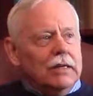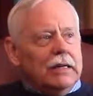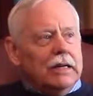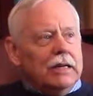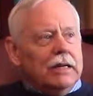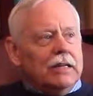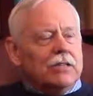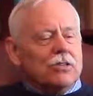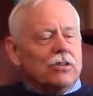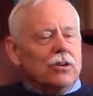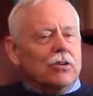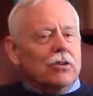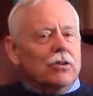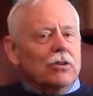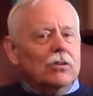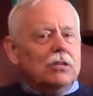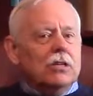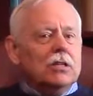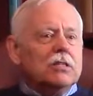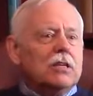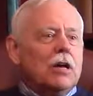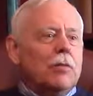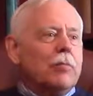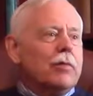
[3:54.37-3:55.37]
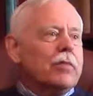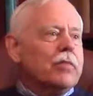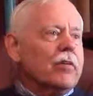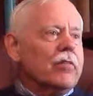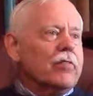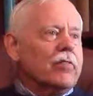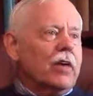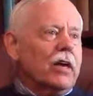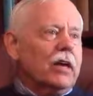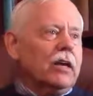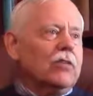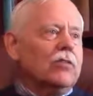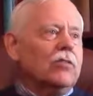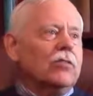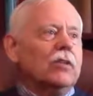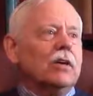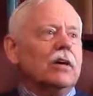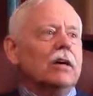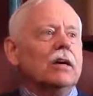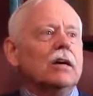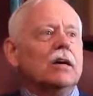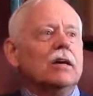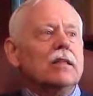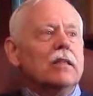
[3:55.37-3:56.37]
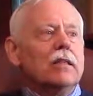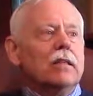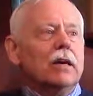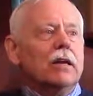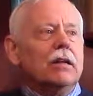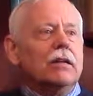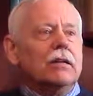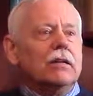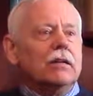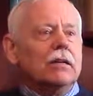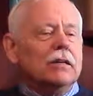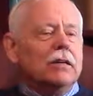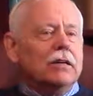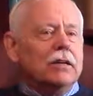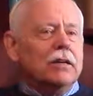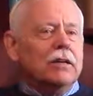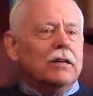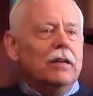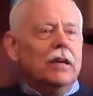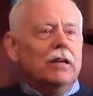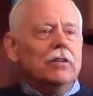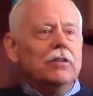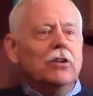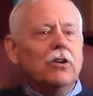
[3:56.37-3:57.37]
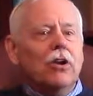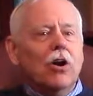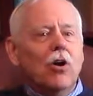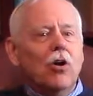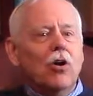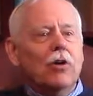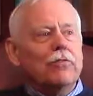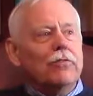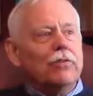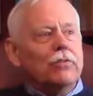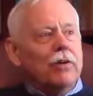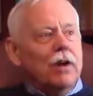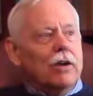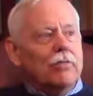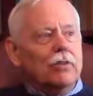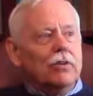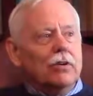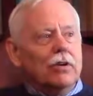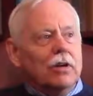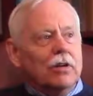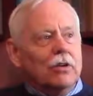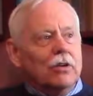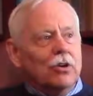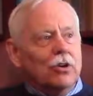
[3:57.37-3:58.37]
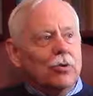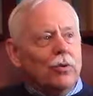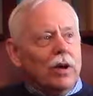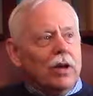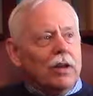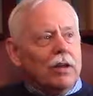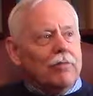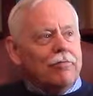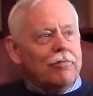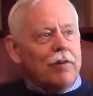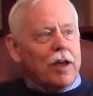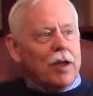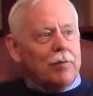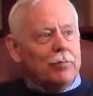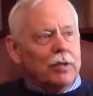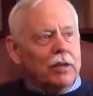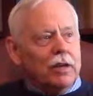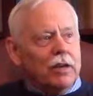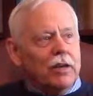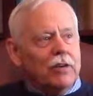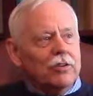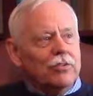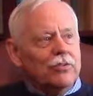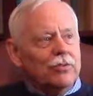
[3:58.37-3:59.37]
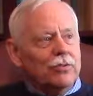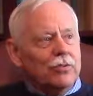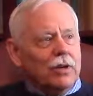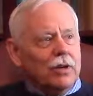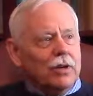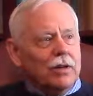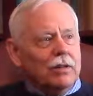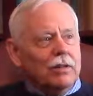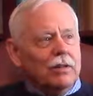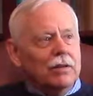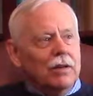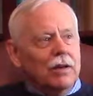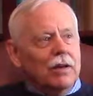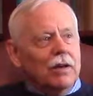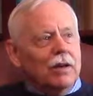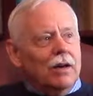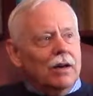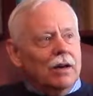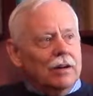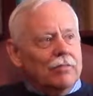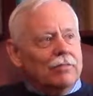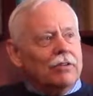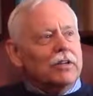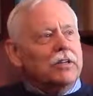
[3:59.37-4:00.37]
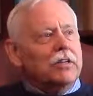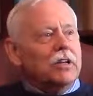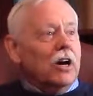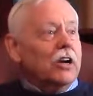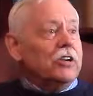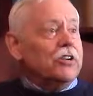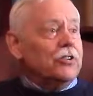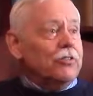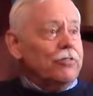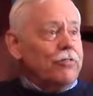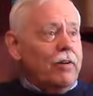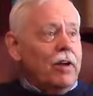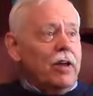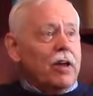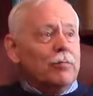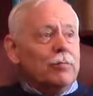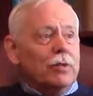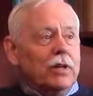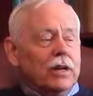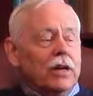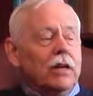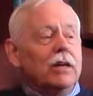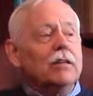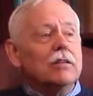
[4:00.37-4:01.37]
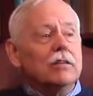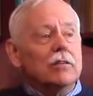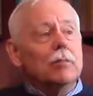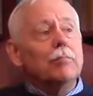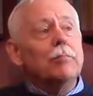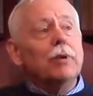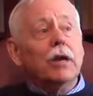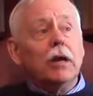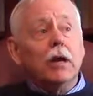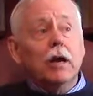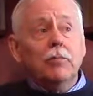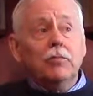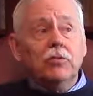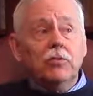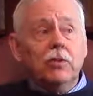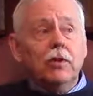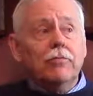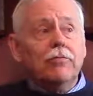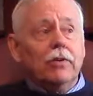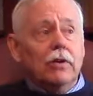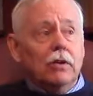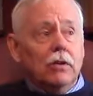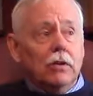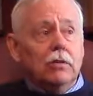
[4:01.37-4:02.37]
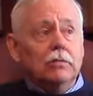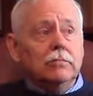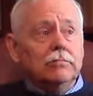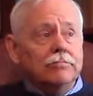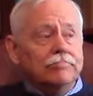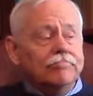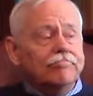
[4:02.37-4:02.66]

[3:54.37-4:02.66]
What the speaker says: And so those are some of the things that you need to know if you're ever going to do any family history of a Dutch family. It becomes difficult.